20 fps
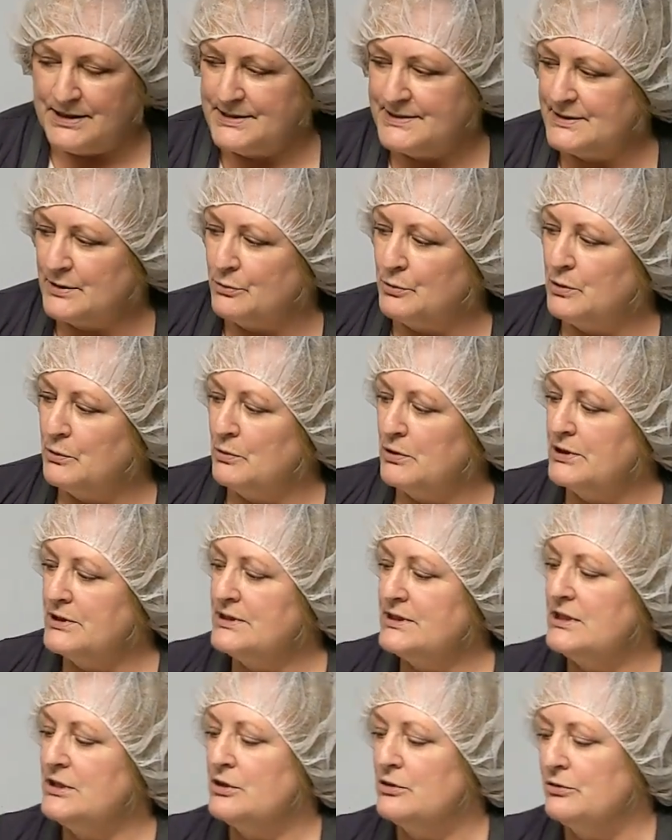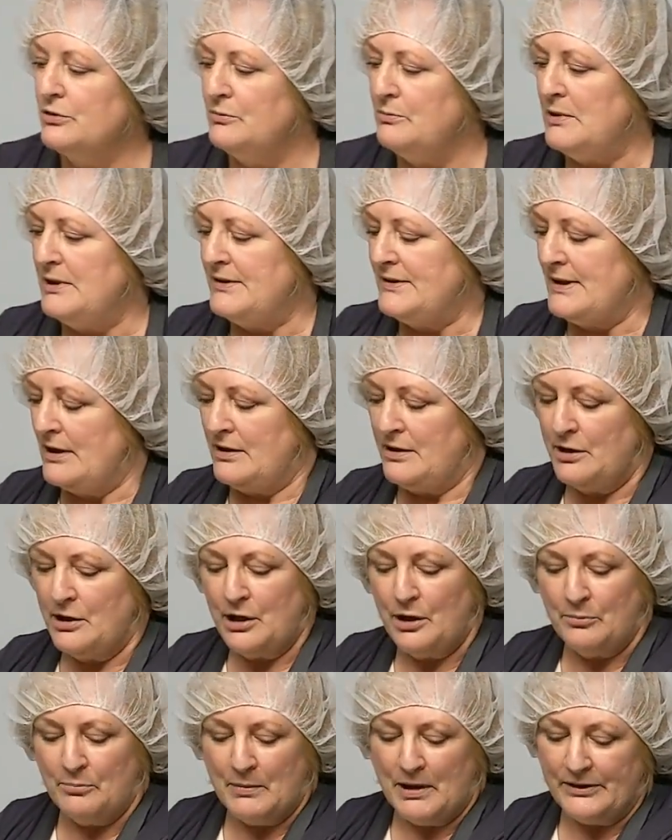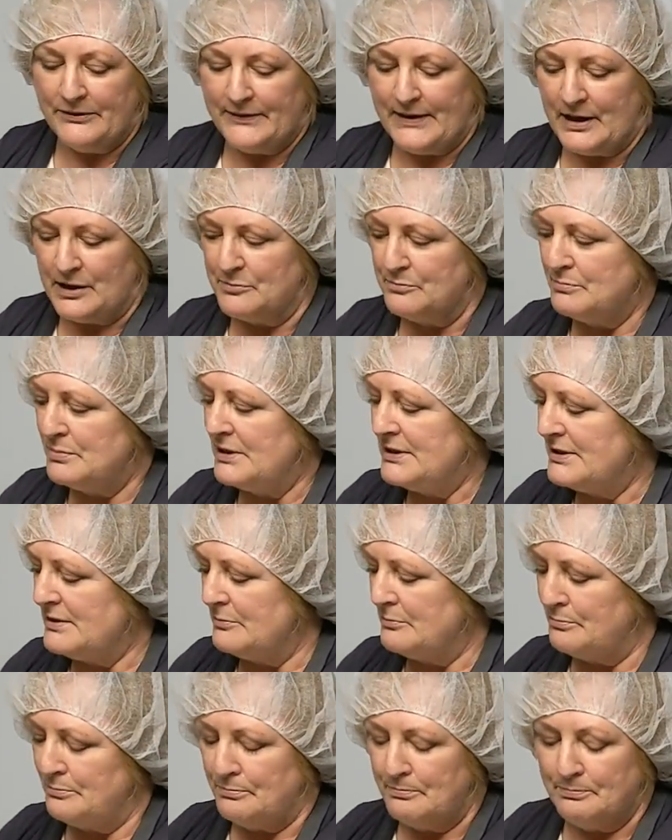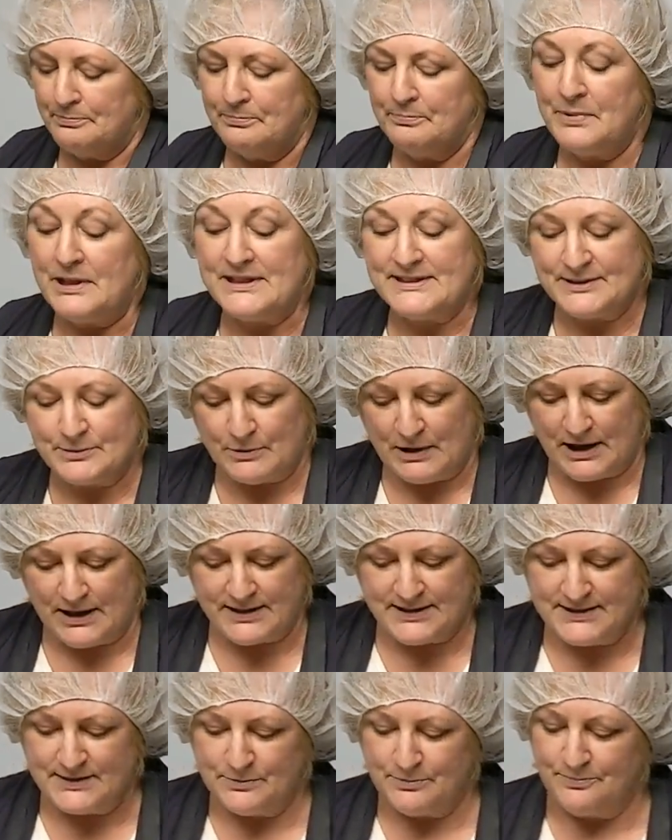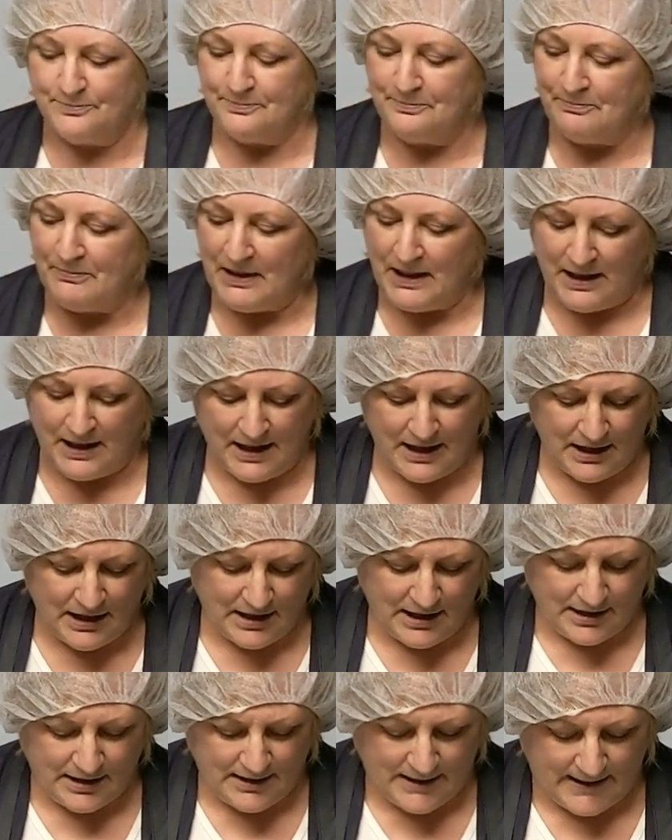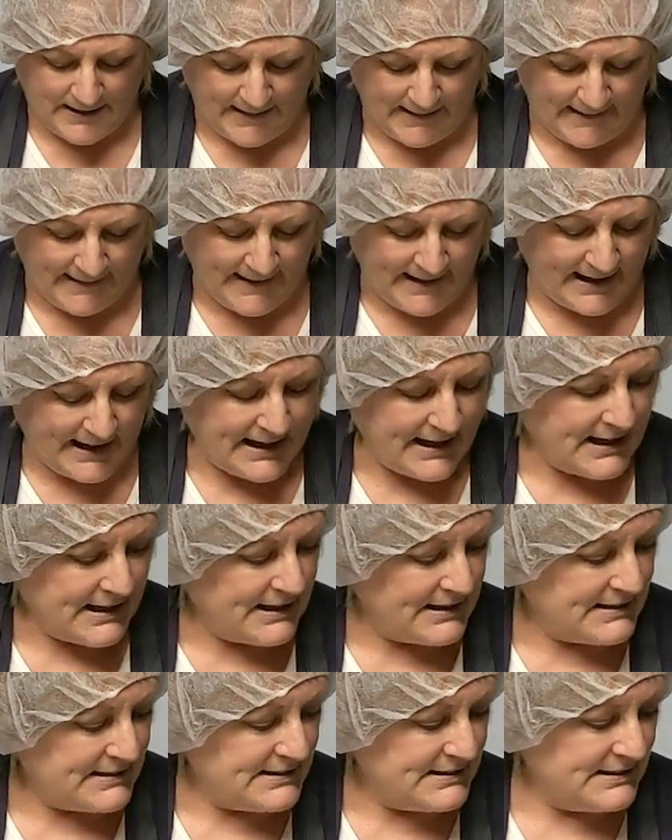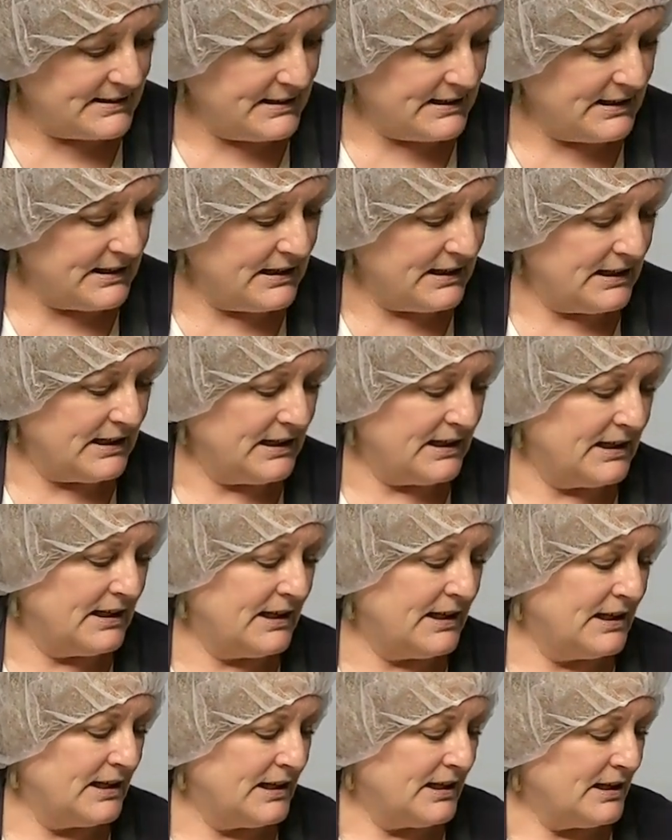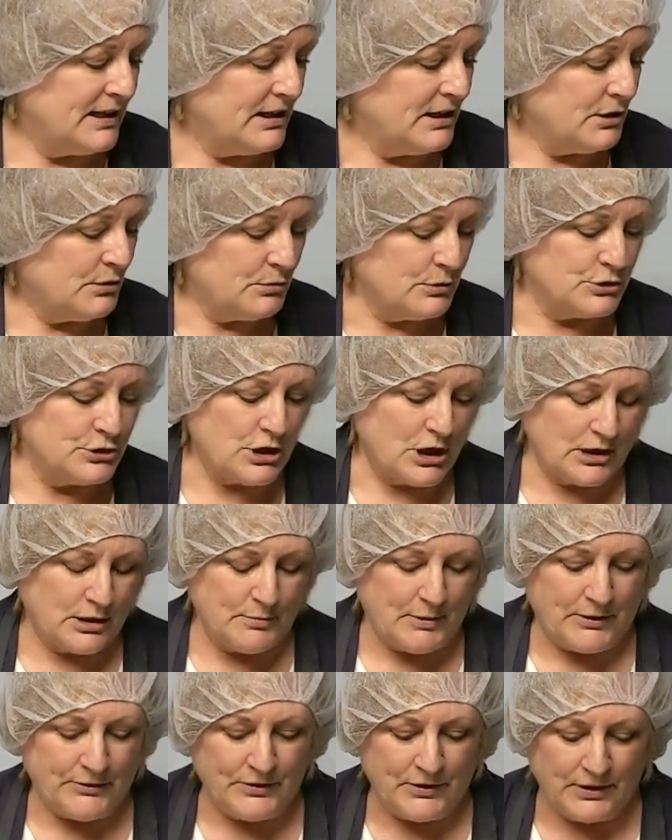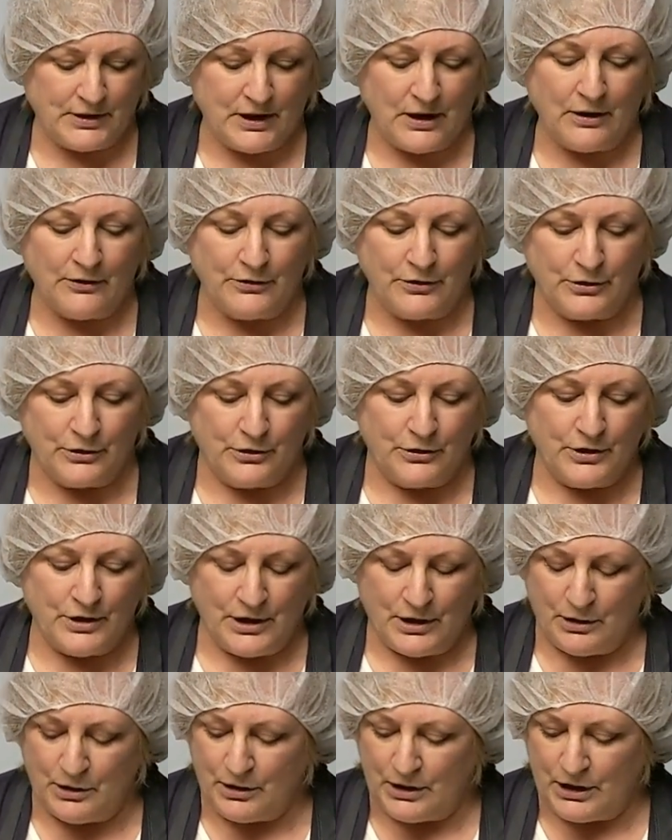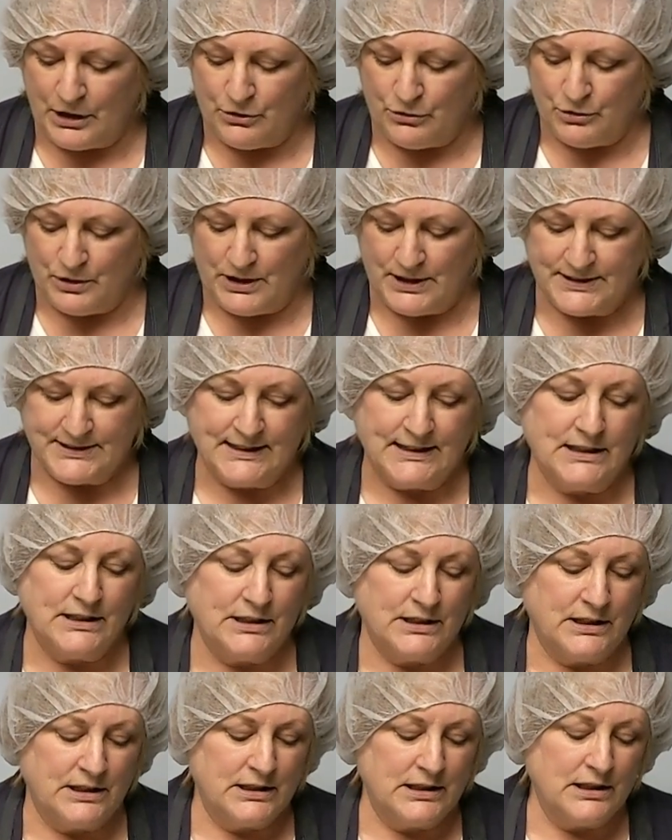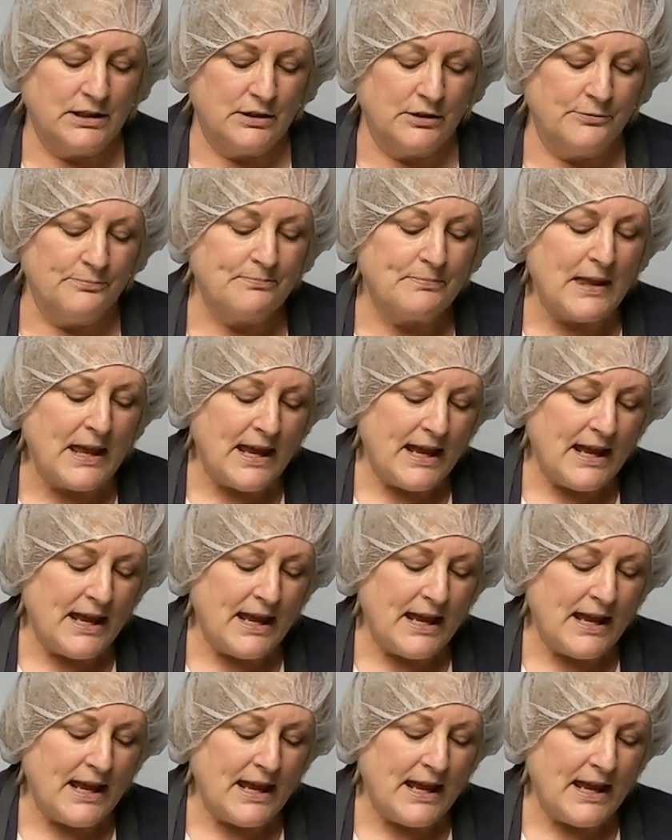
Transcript: So we will continue to melt that beeswax, and we'll talk about the other ingredients in here.